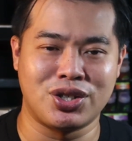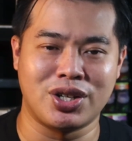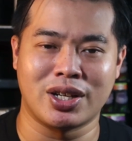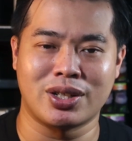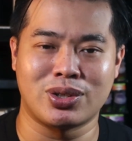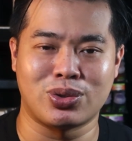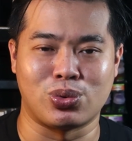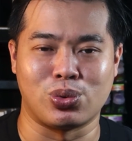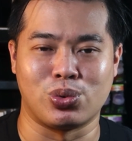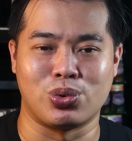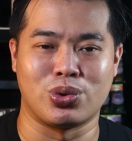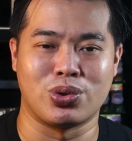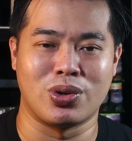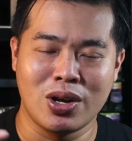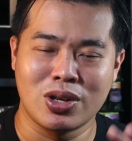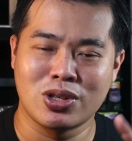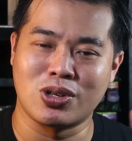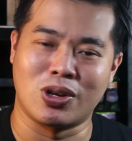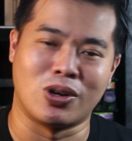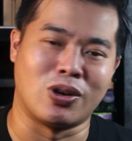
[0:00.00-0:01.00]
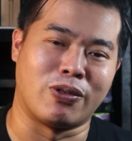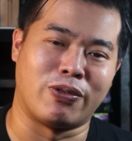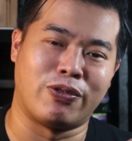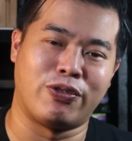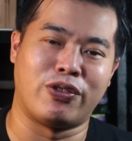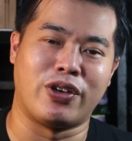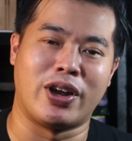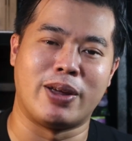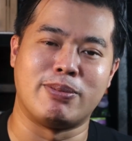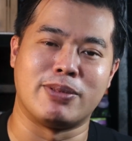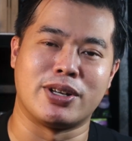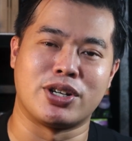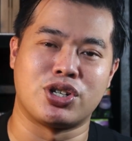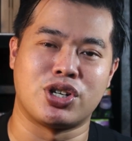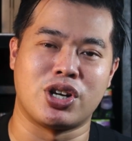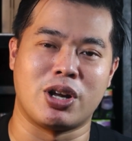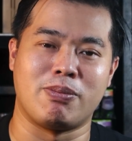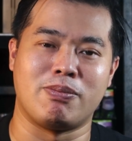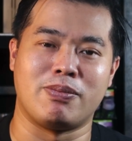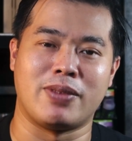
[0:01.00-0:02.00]
just to sort of frame the
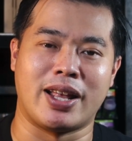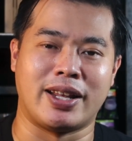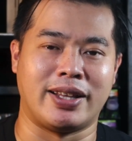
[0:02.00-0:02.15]
shape.